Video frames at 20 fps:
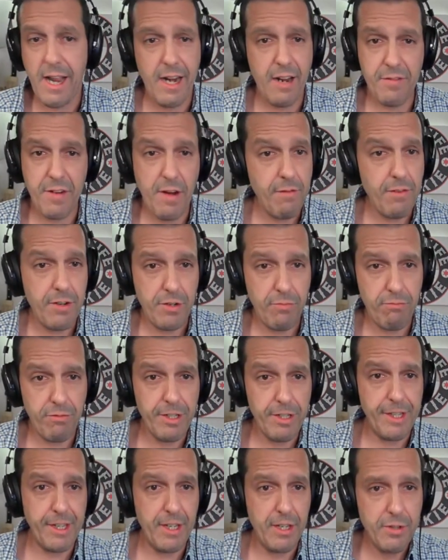And I've never
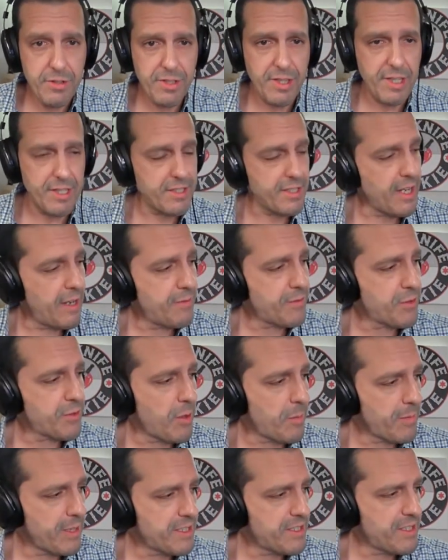really used this knife, so
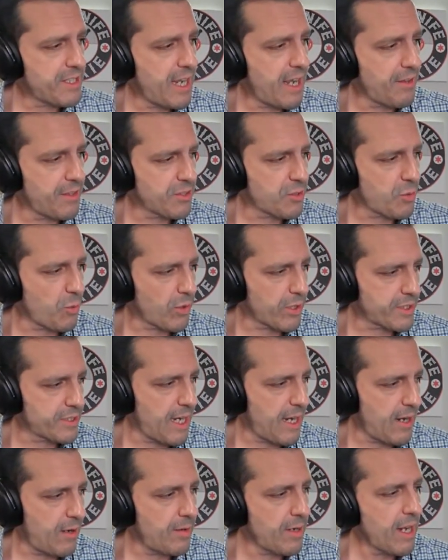I'm going to see how this works
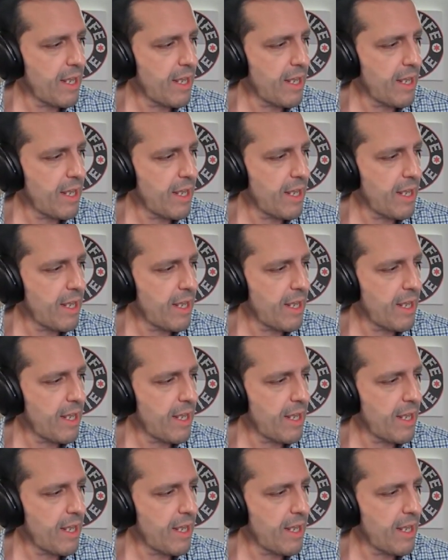out.